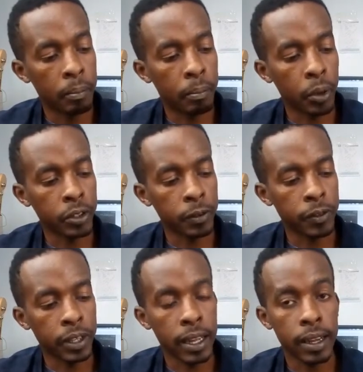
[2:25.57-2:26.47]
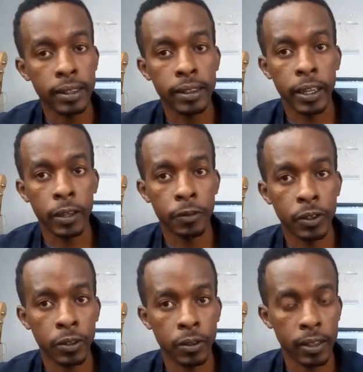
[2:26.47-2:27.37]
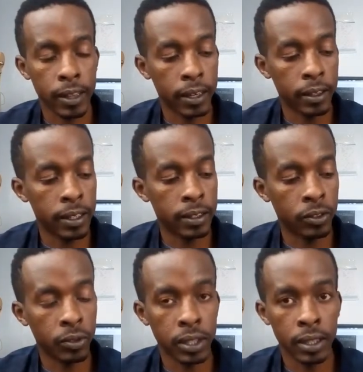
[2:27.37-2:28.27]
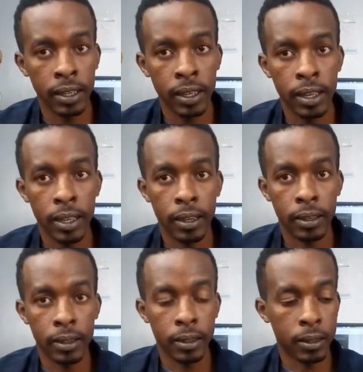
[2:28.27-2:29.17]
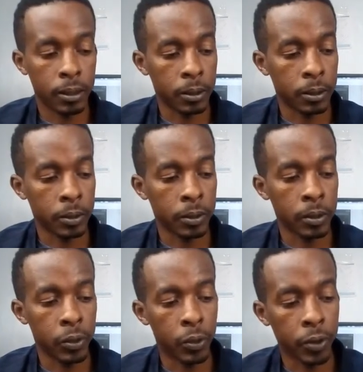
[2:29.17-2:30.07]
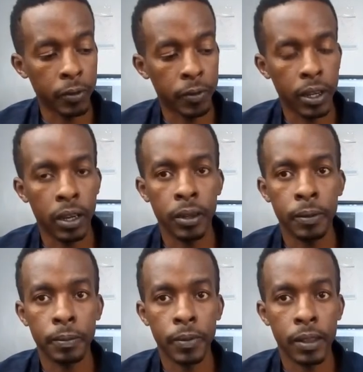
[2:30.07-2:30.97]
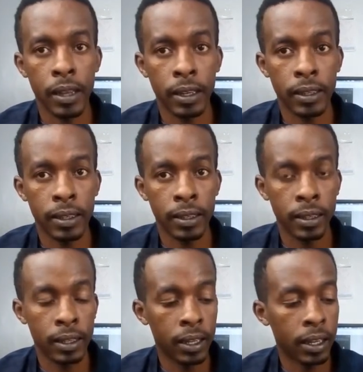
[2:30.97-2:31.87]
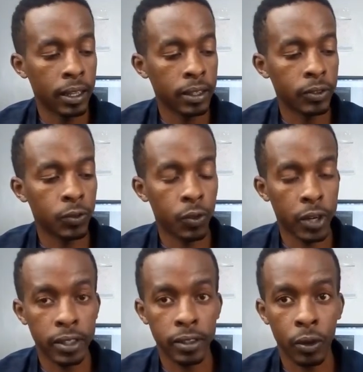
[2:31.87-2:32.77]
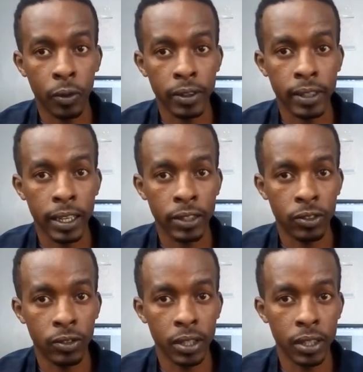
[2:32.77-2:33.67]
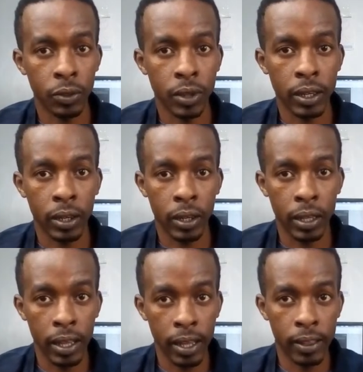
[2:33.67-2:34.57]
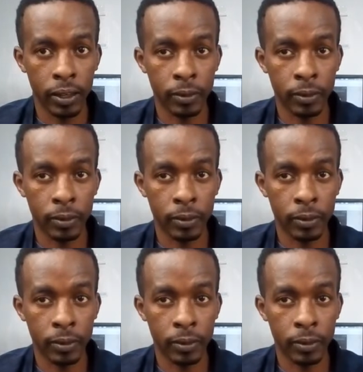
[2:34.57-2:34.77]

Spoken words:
pointer finger, second fret on the third string, and your ring finger, third fret on the second string. You can either